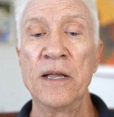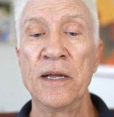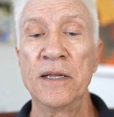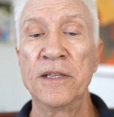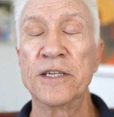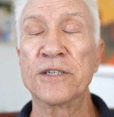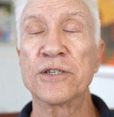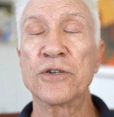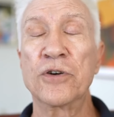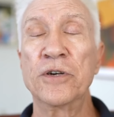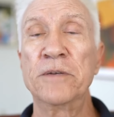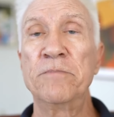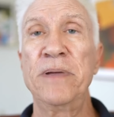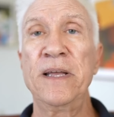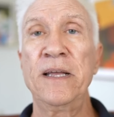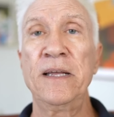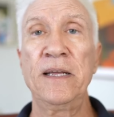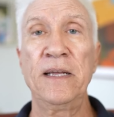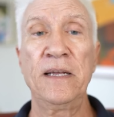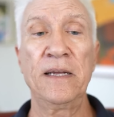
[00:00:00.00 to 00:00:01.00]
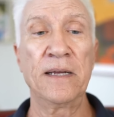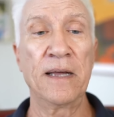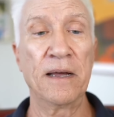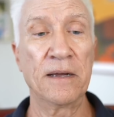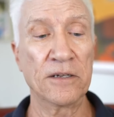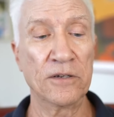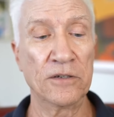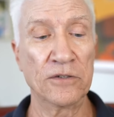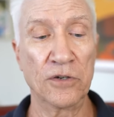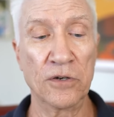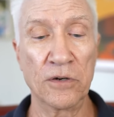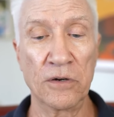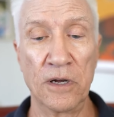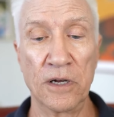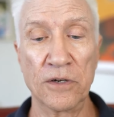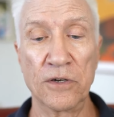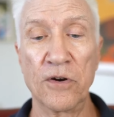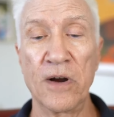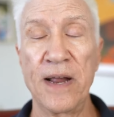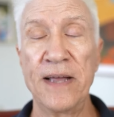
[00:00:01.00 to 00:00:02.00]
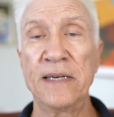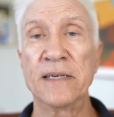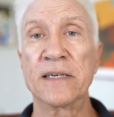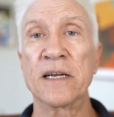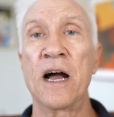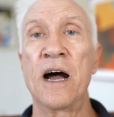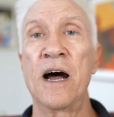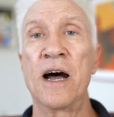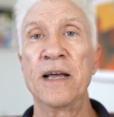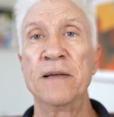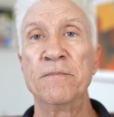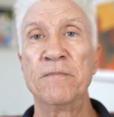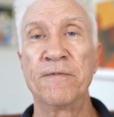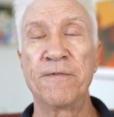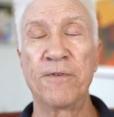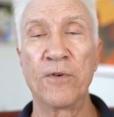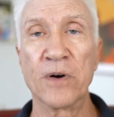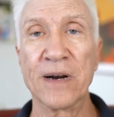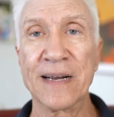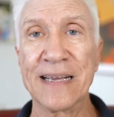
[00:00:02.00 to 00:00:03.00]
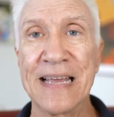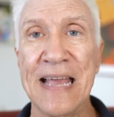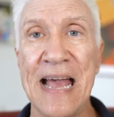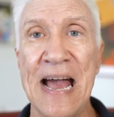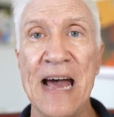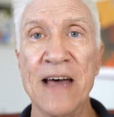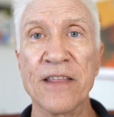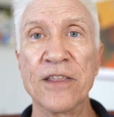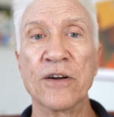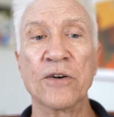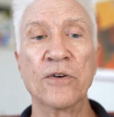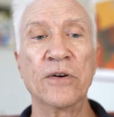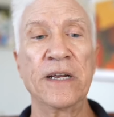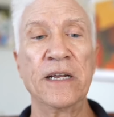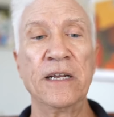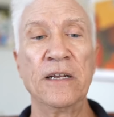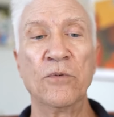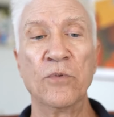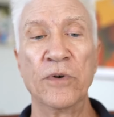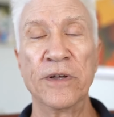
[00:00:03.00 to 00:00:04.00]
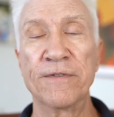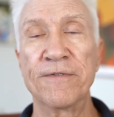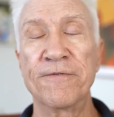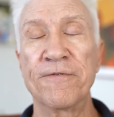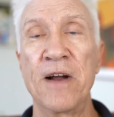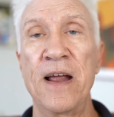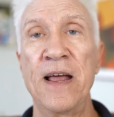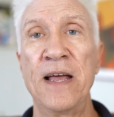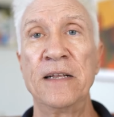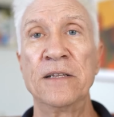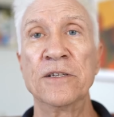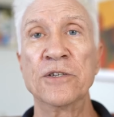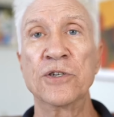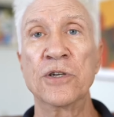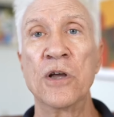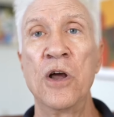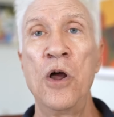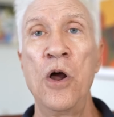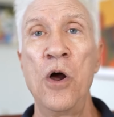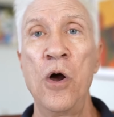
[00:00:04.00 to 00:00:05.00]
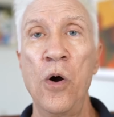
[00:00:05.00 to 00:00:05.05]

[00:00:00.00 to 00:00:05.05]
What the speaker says: this could be a great time for a gathering with friends